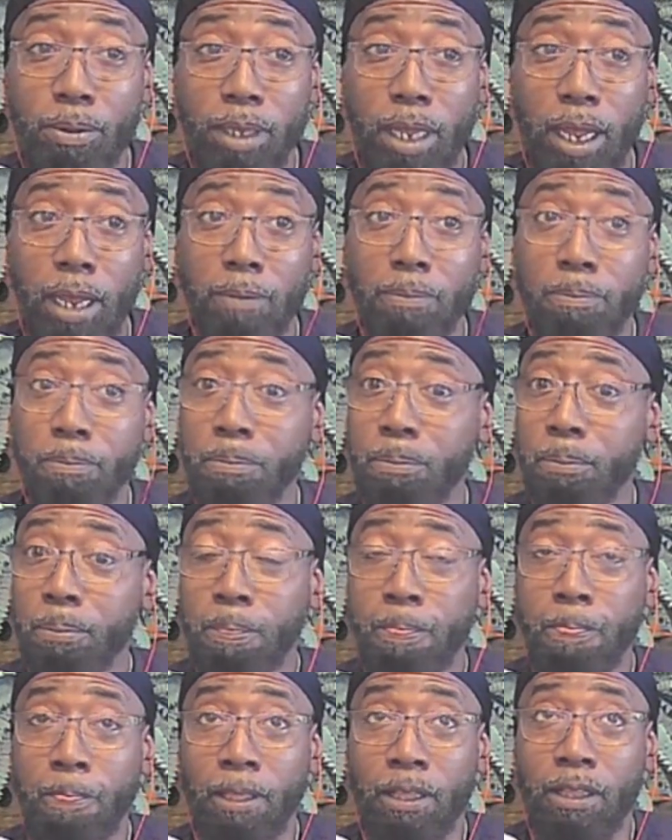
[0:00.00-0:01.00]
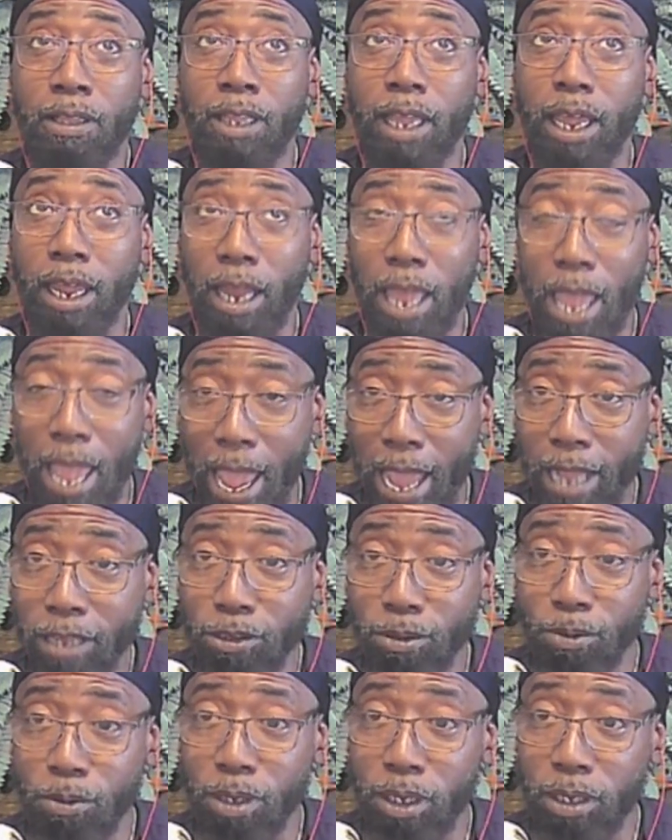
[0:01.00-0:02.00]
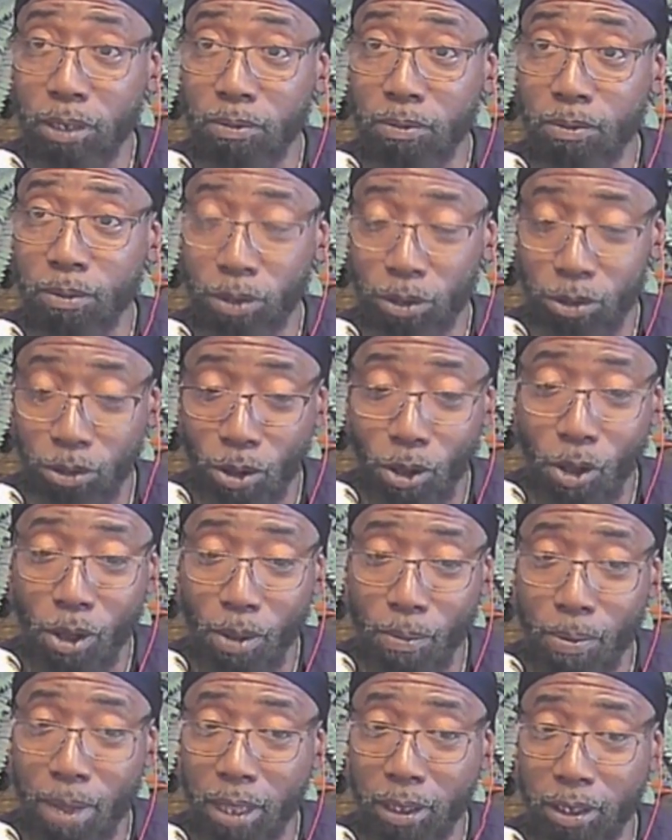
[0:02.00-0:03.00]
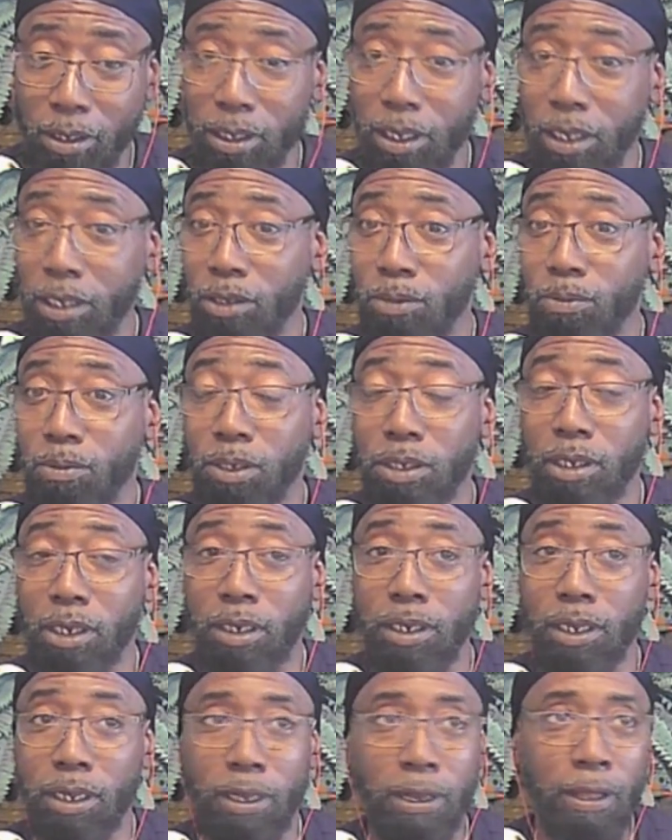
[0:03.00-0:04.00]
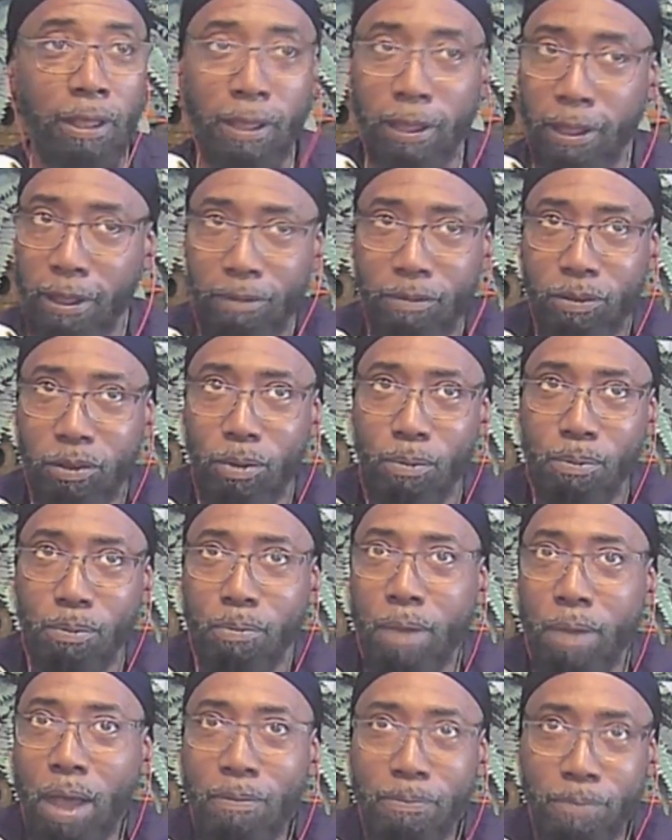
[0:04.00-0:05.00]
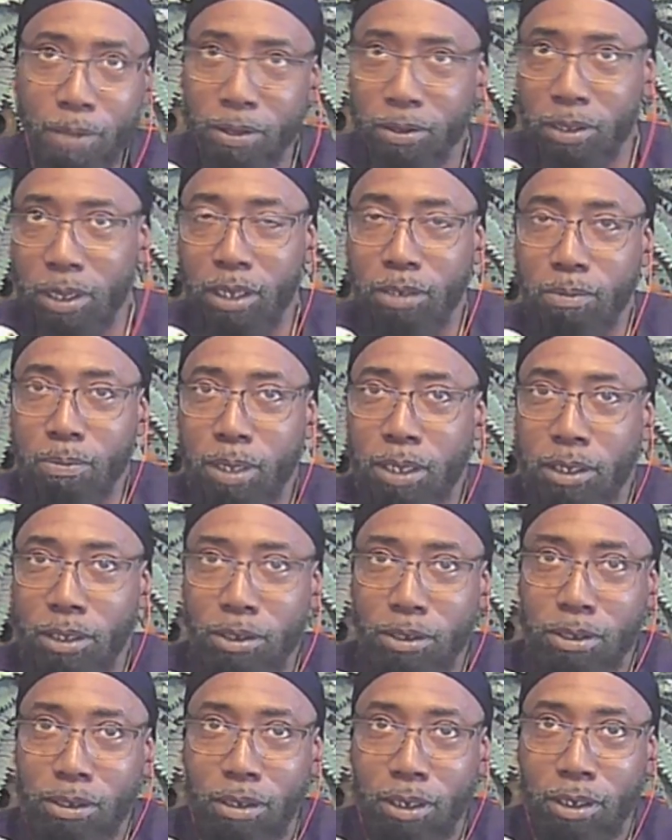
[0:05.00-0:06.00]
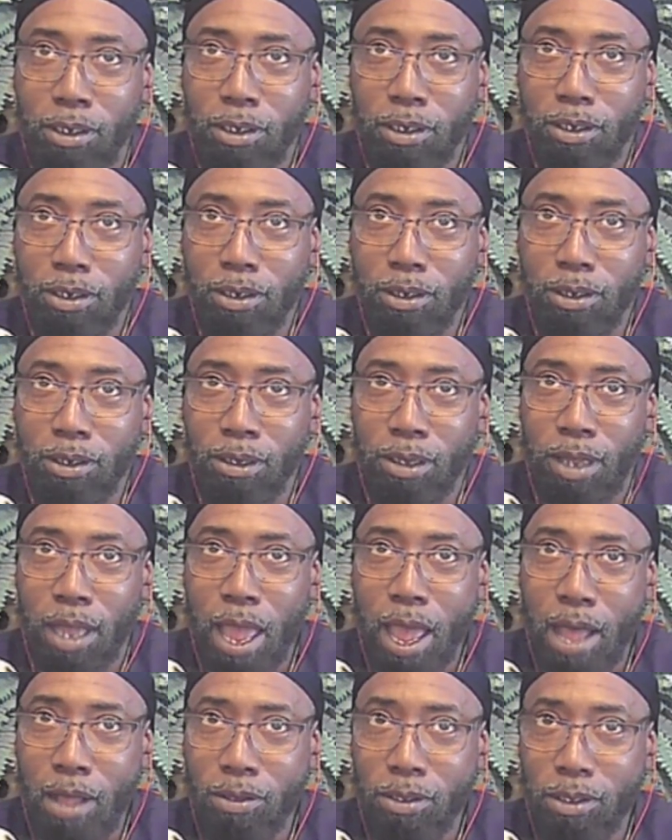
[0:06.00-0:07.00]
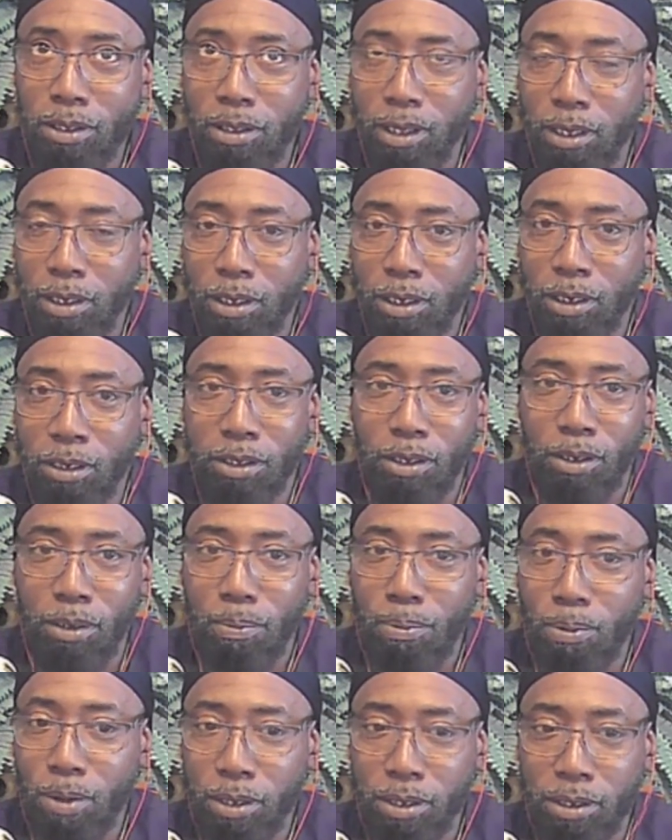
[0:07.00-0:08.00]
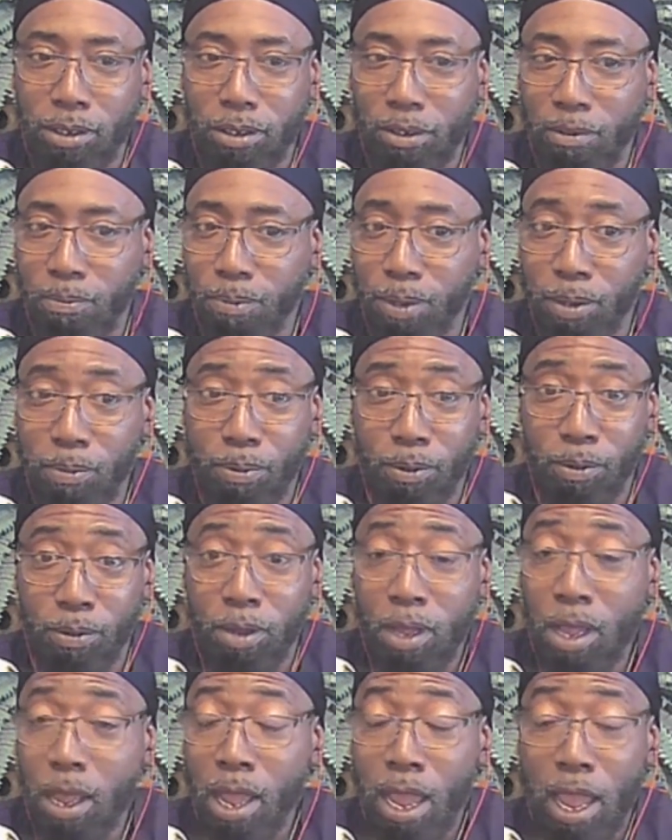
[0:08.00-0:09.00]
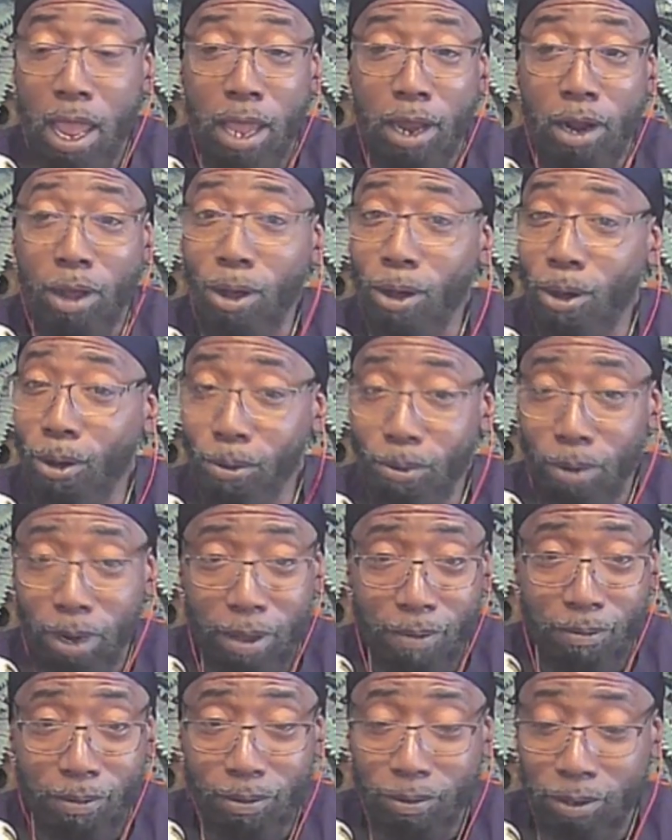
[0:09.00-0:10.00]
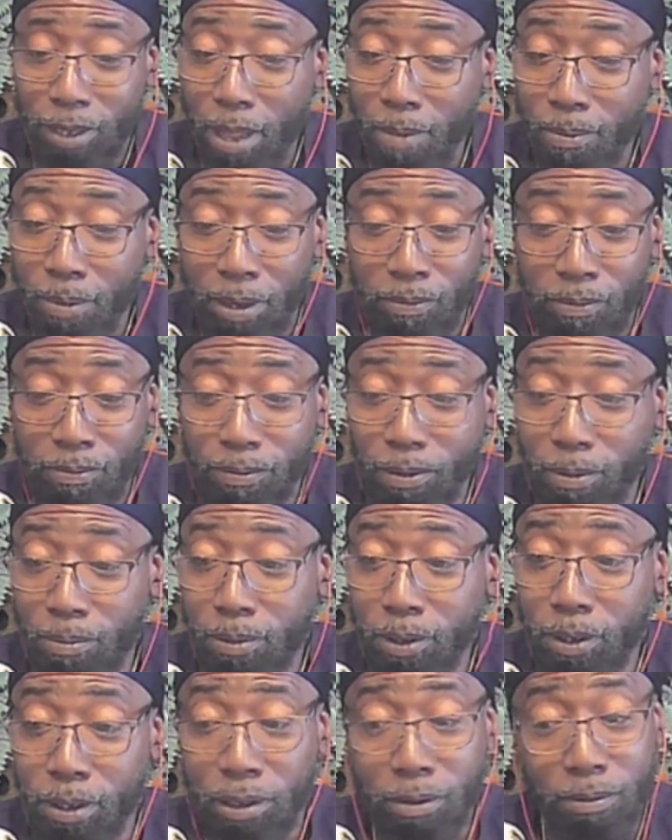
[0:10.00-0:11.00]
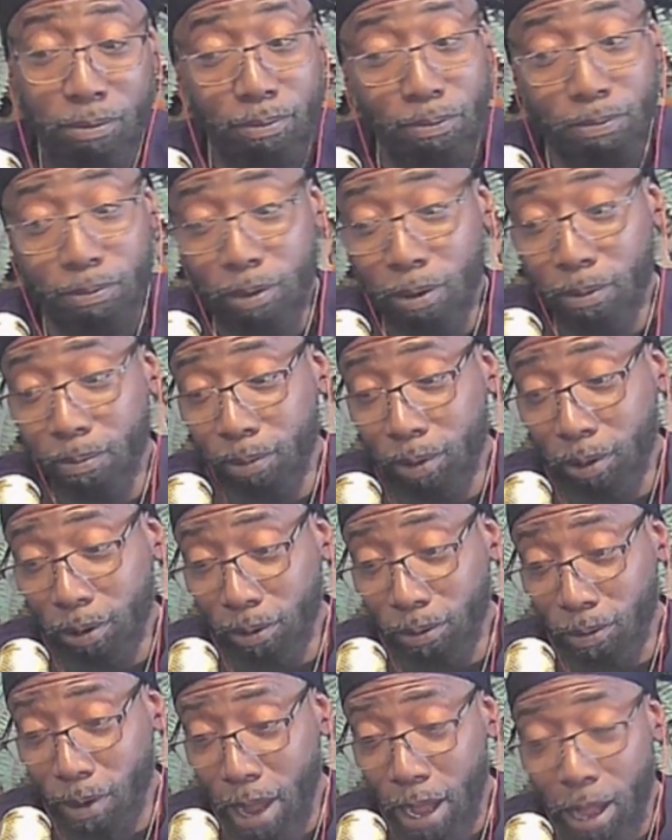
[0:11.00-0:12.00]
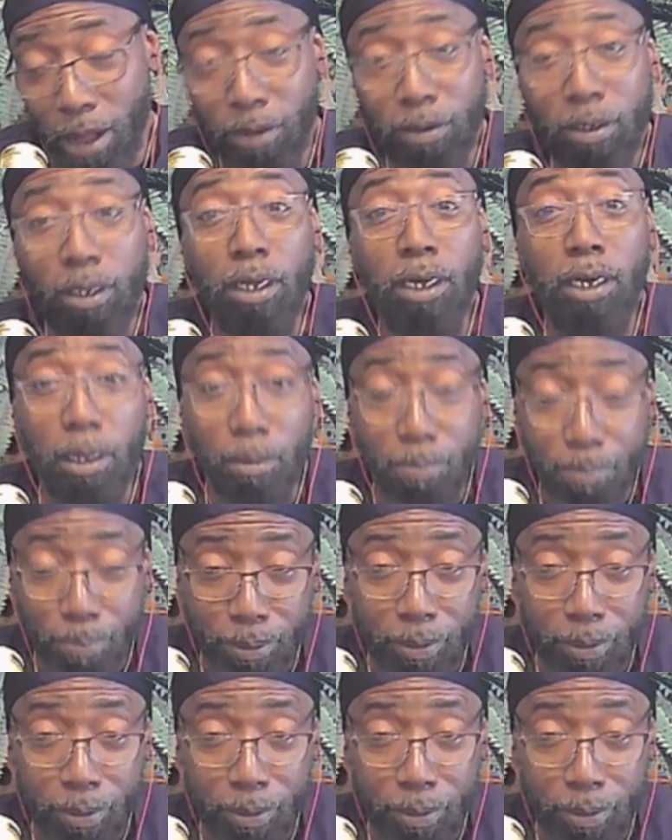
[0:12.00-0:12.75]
that actually would talk about the things in which they did. Even though my field takes me into the houses and into the presence of people at all levels. I mean, from the ground up